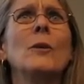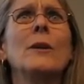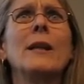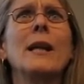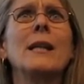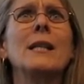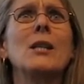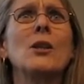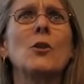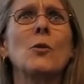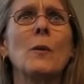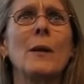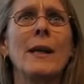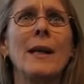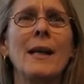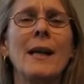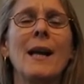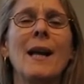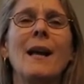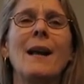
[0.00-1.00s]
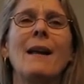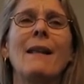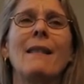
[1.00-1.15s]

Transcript: or 93